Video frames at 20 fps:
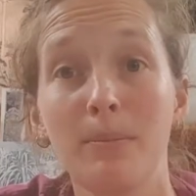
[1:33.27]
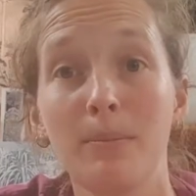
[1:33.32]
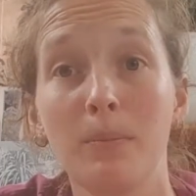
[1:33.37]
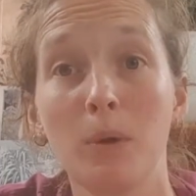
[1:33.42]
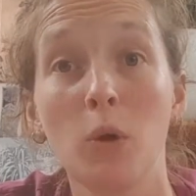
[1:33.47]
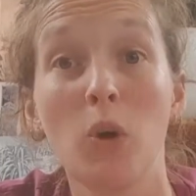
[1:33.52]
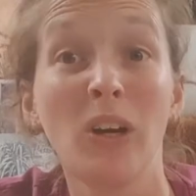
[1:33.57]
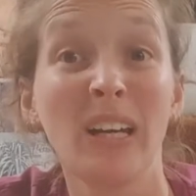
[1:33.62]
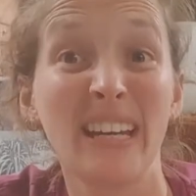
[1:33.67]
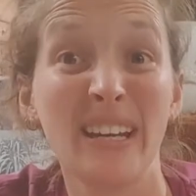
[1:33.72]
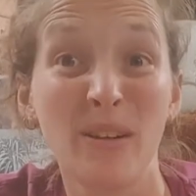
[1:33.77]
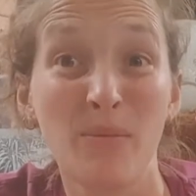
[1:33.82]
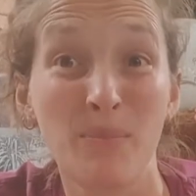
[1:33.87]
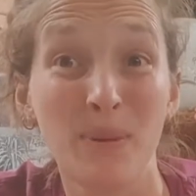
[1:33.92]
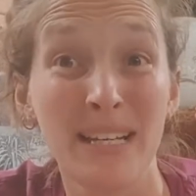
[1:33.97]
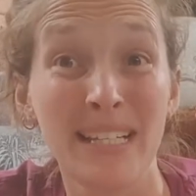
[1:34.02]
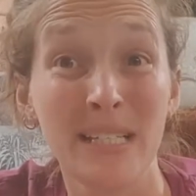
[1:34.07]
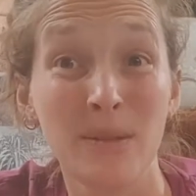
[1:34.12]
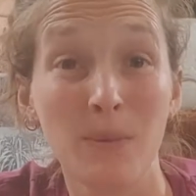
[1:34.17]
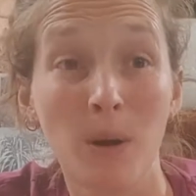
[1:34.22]
coiling on
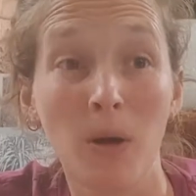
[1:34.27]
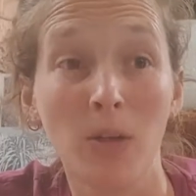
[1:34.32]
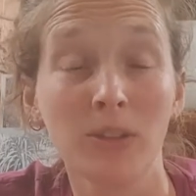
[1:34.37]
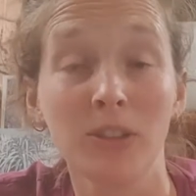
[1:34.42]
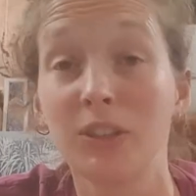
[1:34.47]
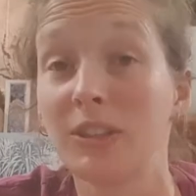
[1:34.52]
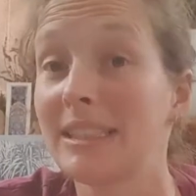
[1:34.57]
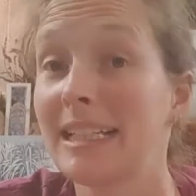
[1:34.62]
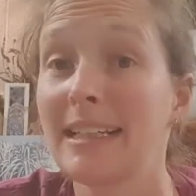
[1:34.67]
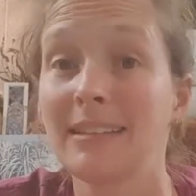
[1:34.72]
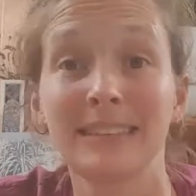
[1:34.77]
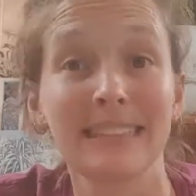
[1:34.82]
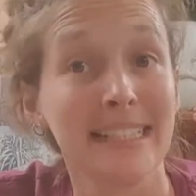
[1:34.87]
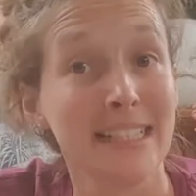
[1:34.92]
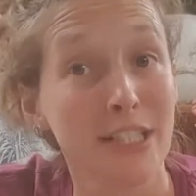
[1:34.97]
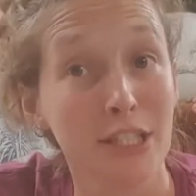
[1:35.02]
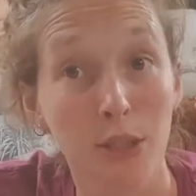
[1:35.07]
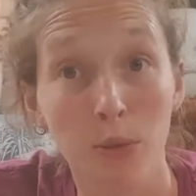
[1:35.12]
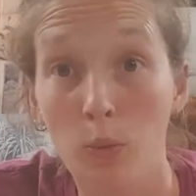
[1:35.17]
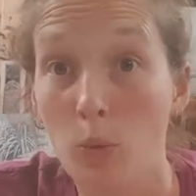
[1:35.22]
pinch pots, because that'll
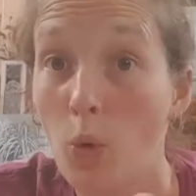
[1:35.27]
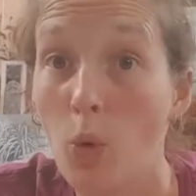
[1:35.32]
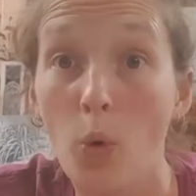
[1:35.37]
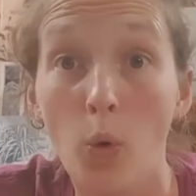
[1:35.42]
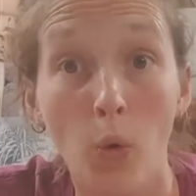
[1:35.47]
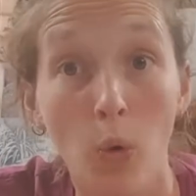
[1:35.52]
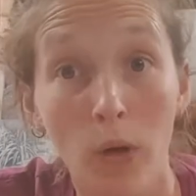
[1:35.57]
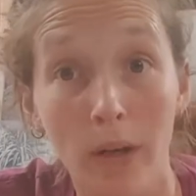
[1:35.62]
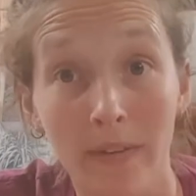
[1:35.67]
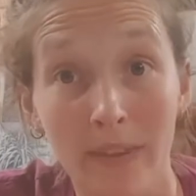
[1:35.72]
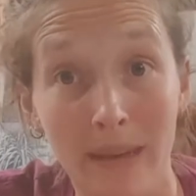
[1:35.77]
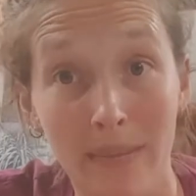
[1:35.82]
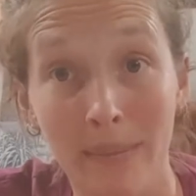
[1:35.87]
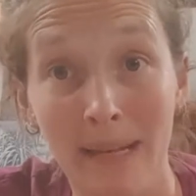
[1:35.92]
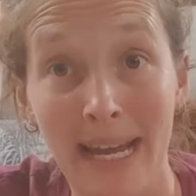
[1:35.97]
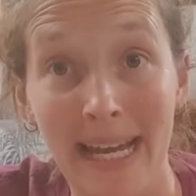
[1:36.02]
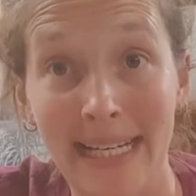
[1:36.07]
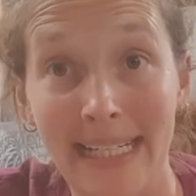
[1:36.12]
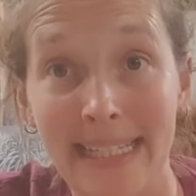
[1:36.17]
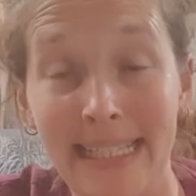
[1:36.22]
teach you all of them
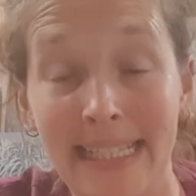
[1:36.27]
kind of